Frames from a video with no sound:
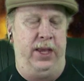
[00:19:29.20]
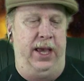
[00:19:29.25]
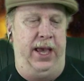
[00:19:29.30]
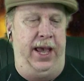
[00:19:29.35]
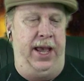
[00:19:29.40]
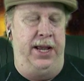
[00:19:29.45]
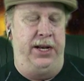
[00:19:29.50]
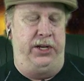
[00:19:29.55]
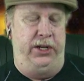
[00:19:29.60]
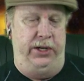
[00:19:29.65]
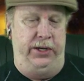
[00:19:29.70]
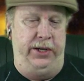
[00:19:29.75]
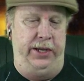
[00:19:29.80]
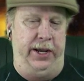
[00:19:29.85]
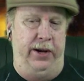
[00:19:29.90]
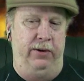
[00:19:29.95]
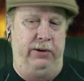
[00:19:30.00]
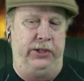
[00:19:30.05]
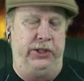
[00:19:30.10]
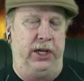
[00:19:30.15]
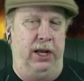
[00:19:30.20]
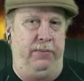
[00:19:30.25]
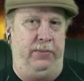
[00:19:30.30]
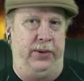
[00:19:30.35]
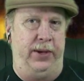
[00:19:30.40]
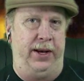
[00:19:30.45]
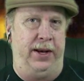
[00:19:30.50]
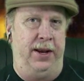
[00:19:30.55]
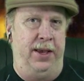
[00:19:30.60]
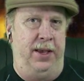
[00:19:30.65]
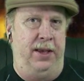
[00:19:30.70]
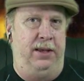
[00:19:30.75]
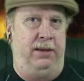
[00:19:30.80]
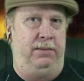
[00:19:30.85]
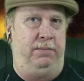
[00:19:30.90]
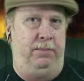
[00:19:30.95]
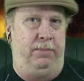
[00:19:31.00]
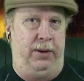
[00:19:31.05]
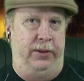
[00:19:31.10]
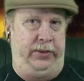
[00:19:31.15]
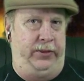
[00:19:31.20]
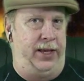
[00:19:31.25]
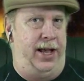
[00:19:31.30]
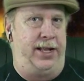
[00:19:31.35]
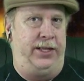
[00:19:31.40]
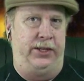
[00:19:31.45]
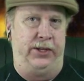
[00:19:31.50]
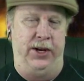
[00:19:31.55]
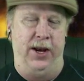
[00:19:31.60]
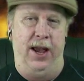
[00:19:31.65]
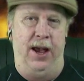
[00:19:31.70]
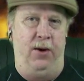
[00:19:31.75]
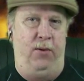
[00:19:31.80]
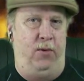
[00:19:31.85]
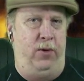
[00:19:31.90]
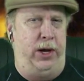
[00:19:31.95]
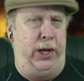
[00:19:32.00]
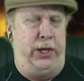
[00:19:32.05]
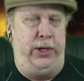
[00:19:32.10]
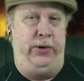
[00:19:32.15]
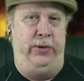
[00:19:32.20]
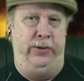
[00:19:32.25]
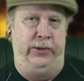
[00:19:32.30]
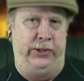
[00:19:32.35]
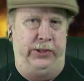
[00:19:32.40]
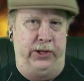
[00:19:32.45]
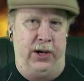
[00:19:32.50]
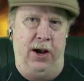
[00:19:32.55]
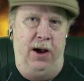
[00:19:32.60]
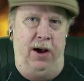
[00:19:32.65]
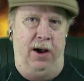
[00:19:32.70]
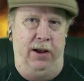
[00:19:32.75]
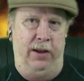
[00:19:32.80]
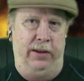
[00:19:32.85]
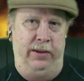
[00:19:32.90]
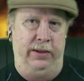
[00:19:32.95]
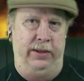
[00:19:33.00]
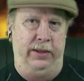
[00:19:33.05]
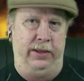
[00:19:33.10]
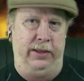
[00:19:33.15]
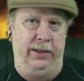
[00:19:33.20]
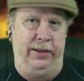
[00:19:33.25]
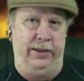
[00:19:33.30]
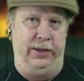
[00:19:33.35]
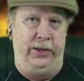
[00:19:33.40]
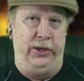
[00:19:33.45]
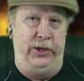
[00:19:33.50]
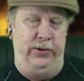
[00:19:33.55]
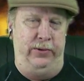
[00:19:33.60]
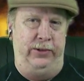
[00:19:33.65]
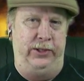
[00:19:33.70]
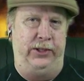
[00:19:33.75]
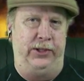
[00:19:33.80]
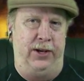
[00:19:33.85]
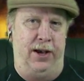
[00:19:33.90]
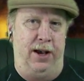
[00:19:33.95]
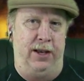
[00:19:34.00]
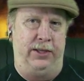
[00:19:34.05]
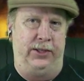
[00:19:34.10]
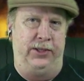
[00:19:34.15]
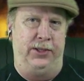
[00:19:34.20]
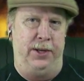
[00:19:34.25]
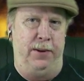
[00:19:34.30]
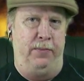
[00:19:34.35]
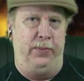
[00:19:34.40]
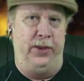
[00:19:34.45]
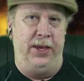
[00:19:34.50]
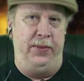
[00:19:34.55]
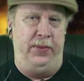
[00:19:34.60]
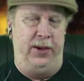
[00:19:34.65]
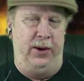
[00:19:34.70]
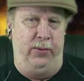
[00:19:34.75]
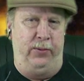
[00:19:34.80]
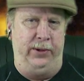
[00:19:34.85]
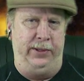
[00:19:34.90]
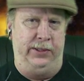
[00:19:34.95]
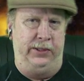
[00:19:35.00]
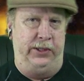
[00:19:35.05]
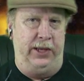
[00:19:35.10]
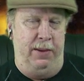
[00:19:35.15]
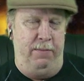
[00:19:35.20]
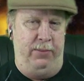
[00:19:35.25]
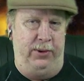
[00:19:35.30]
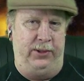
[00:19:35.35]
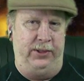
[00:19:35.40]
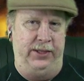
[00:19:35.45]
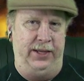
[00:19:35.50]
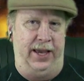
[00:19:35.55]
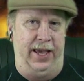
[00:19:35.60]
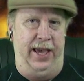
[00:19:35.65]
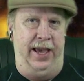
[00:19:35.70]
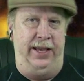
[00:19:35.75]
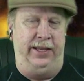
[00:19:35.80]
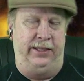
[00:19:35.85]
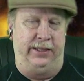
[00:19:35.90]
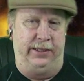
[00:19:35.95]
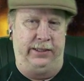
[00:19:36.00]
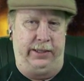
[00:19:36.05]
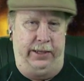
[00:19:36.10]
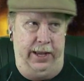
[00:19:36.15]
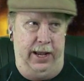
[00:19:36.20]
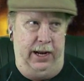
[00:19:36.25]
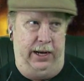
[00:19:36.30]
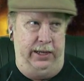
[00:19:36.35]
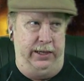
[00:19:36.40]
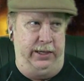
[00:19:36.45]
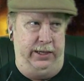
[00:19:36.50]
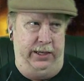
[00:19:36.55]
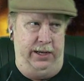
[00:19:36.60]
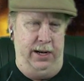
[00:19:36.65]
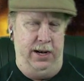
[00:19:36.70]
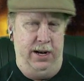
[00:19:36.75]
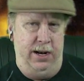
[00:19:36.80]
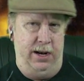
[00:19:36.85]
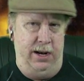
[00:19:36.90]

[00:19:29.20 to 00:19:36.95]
entity or something, but that's not what you saw. You saw something that resembled a skeleton.